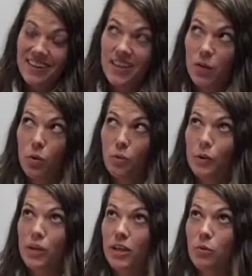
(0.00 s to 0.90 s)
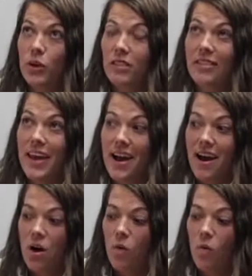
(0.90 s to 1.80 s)
that we're working with
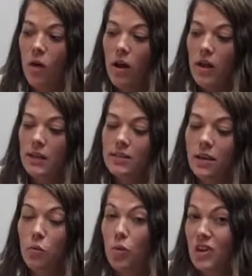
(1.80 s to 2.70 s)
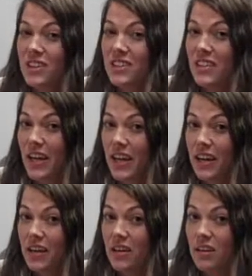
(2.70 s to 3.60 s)
now is that we're going to take